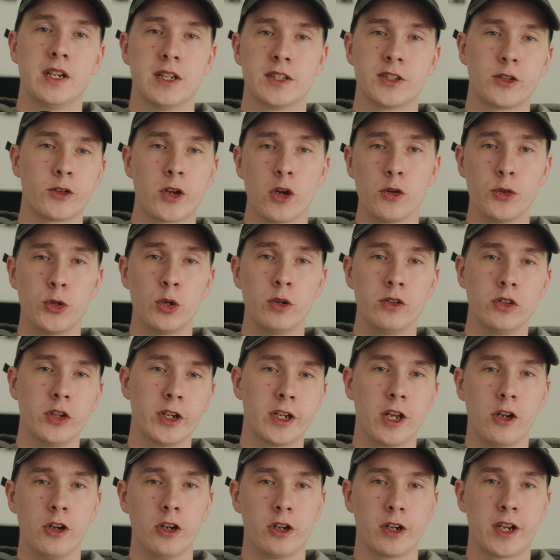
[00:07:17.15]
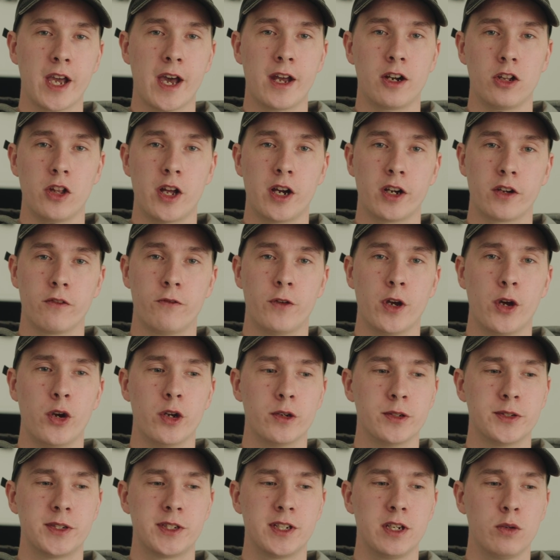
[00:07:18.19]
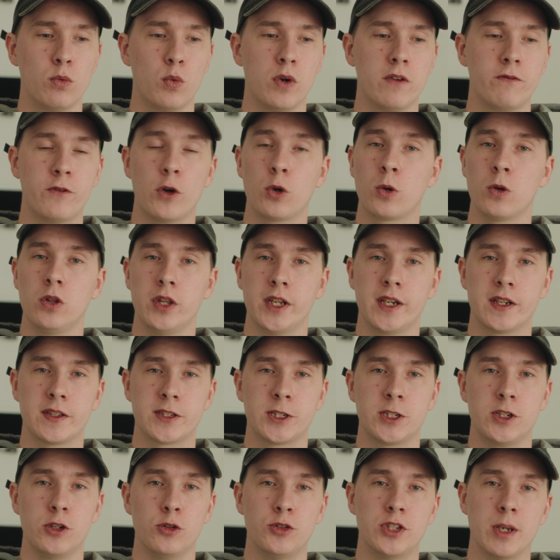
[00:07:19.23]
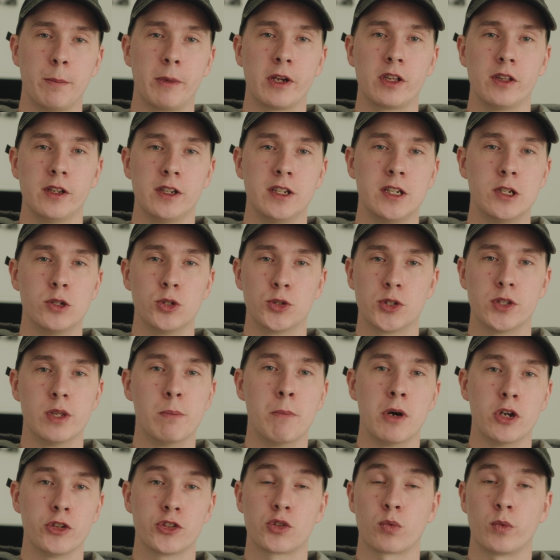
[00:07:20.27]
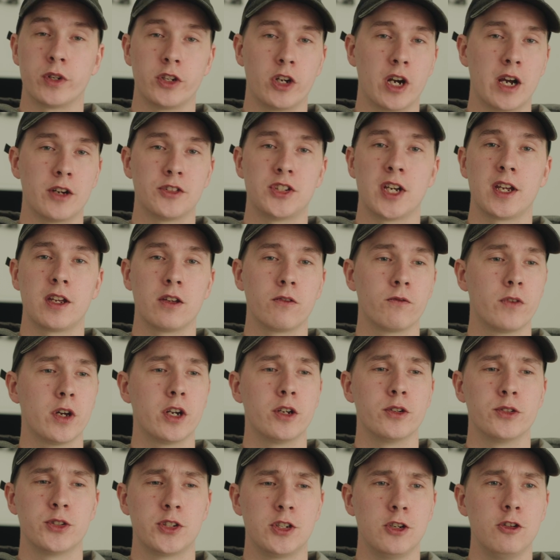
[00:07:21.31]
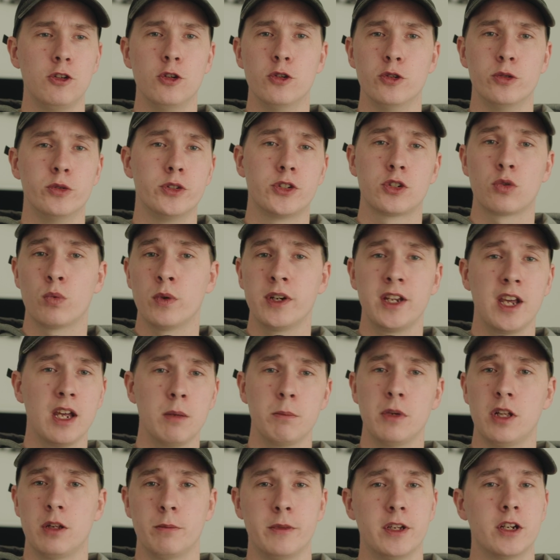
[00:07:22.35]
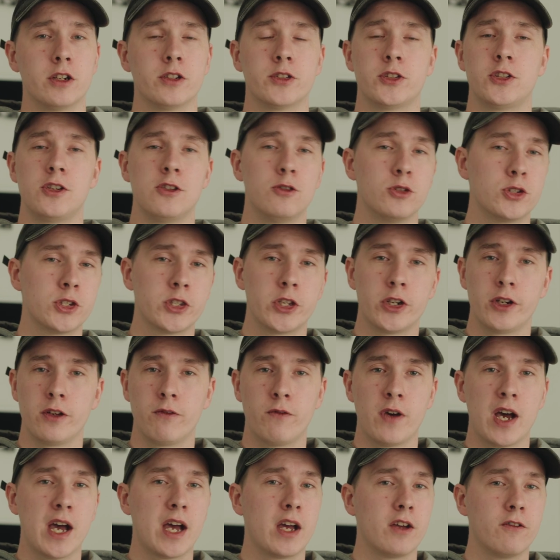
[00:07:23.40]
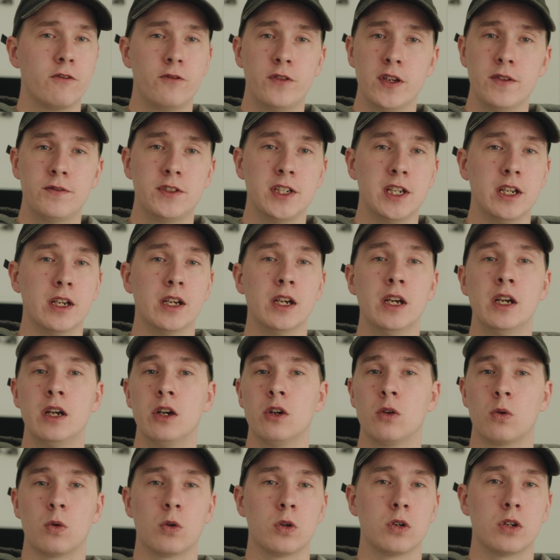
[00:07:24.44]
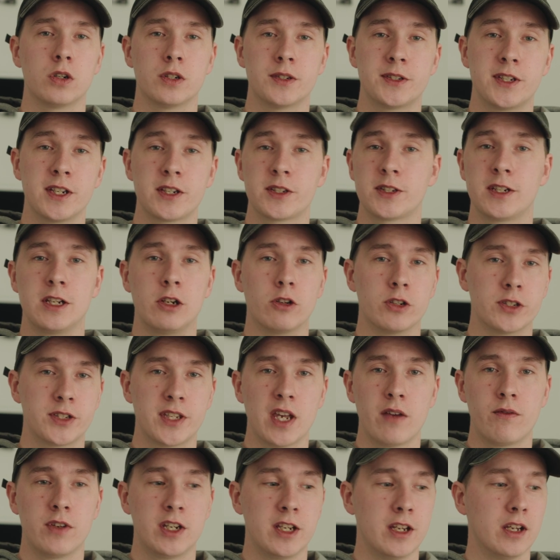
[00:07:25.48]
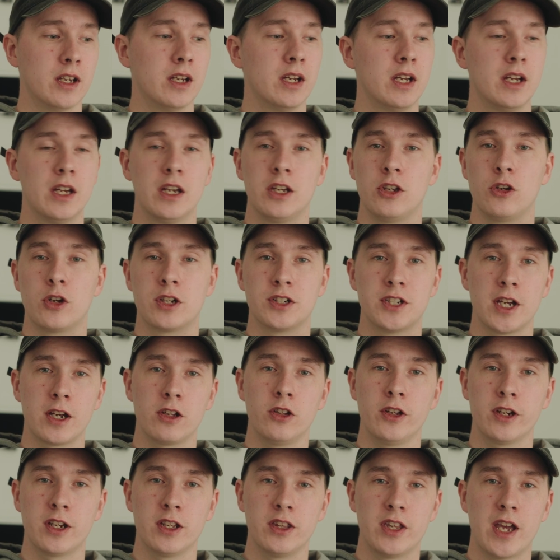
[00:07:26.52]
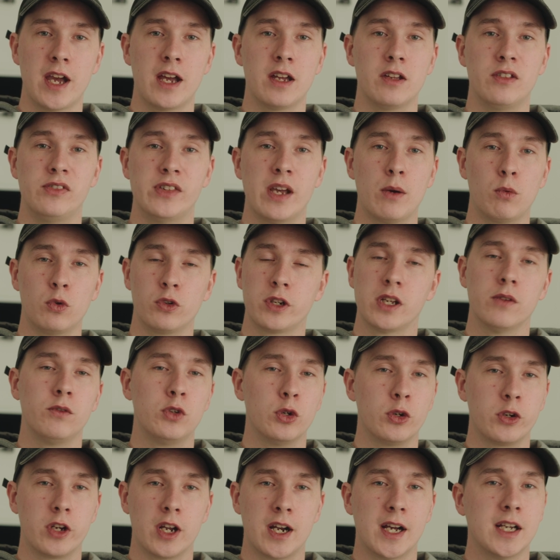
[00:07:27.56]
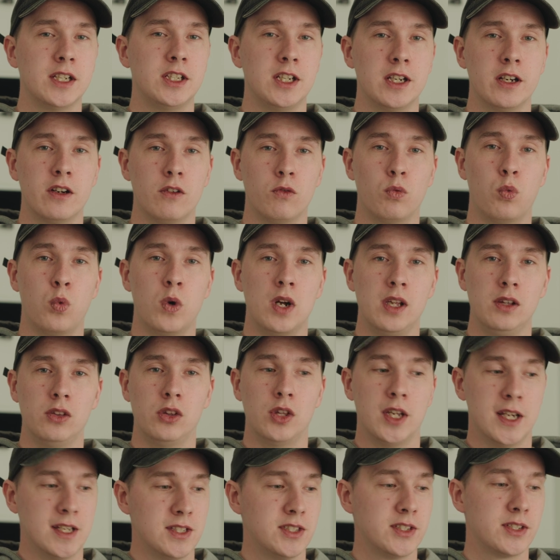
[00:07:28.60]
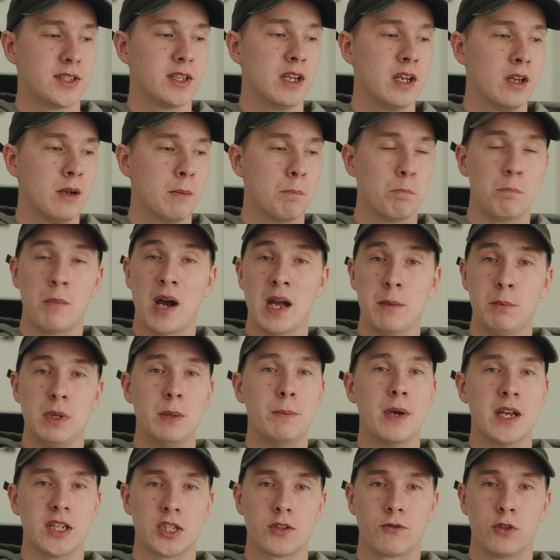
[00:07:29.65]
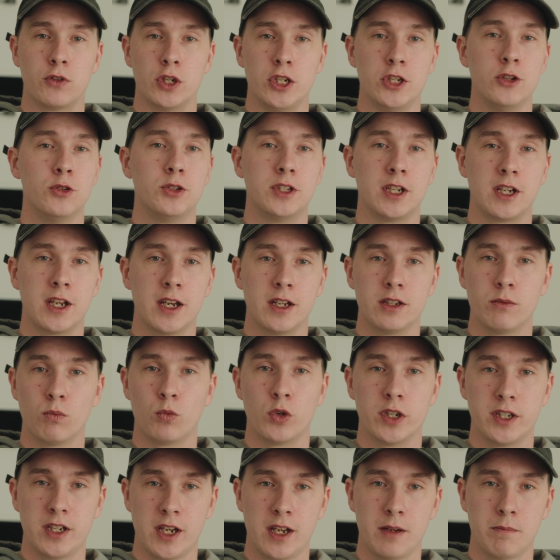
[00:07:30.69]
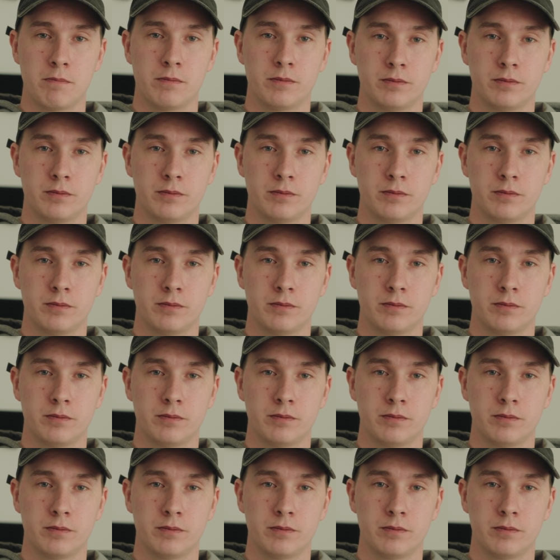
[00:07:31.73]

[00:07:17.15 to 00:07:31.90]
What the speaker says: So go through and look at your catalog of photos. See what focal lengths you typically use the most when you're out taking photos. Do you use 28mm? Do you use 35, 50, or 60 or 70? You can take a look at that, and that will give you a good idea of what lens might be best for you to get one day.